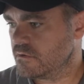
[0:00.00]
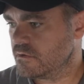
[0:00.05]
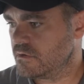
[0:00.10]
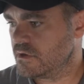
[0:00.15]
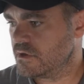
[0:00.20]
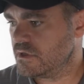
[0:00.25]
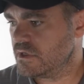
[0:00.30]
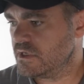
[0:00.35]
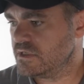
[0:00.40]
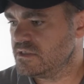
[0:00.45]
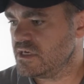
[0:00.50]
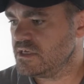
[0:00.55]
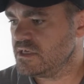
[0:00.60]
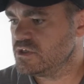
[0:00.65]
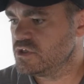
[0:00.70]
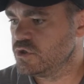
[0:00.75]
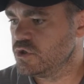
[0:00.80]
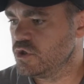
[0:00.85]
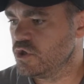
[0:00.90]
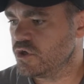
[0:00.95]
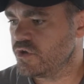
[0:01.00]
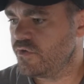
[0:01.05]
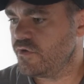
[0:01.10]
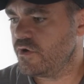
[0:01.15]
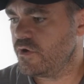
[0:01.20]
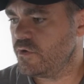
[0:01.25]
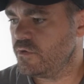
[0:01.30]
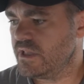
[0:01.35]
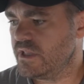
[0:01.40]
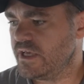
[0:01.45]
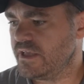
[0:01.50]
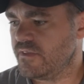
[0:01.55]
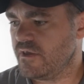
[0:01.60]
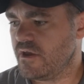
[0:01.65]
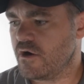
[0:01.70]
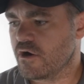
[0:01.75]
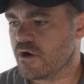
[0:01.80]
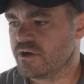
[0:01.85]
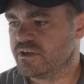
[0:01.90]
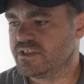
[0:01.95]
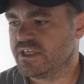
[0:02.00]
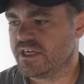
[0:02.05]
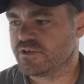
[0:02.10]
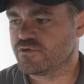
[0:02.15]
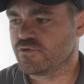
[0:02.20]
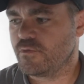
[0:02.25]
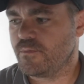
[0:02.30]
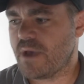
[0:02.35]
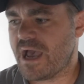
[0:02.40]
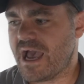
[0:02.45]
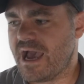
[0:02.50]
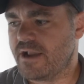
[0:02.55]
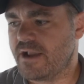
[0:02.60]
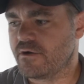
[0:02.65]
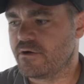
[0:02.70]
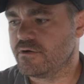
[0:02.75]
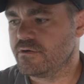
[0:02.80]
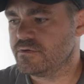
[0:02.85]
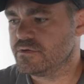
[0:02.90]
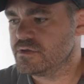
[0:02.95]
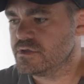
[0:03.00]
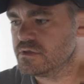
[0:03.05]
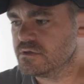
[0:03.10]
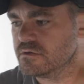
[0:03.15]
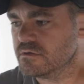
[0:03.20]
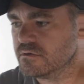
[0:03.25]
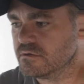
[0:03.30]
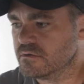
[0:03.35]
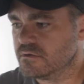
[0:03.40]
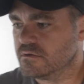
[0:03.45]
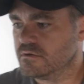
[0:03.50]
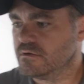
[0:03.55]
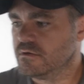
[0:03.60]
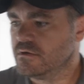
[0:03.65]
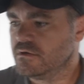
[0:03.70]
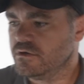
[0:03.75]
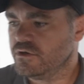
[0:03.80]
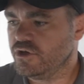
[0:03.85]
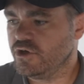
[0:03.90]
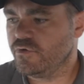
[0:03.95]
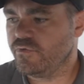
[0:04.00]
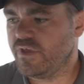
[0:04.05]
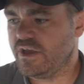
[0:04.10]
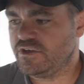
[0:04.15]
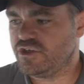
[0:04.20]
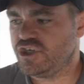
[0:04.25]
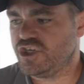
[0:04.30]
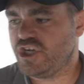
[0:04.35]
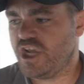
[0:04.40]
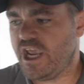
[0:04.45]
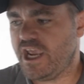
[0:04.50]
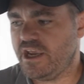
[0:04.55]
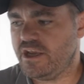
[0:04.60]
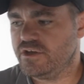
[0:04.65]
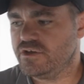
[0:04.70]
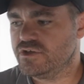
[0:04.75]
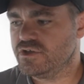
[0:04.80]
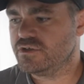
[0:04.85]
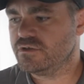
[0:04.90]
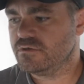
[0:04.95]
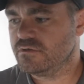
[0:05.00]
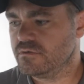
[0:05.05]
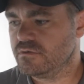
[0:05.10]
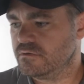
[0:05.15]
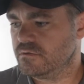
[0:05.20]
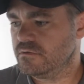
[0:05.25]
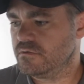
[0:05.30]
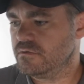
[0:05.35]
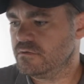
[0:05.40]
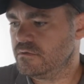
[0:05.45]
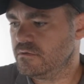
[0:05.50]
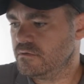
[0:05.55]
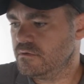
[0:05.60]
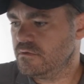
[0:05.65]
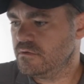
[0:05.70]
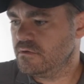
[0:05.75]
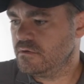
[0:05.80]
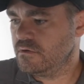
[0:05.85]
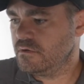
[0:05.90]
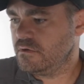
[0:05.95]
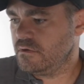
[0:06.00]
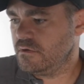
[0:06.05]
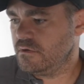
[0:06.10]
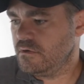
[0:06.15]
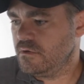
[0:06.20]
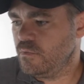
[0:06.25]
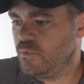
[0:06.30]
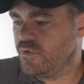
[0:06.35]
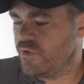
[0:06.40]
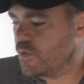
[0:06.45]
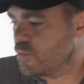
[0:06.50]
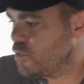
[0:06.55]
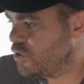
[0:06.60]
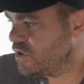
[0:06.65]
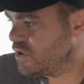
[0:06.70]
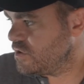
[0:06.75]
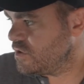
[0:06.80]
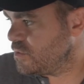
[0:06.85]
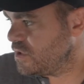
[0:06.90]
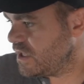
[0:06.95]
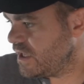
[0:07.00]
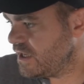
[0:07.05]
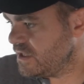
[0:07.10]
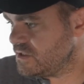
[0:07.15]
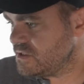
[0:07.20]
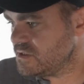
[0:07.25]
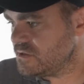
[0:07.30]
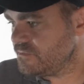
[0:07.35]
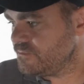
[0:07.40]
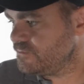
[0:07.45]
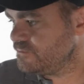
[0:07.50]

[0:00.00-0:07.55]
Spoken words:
It does look, though, like the architectural patterns, they change when they're put into place.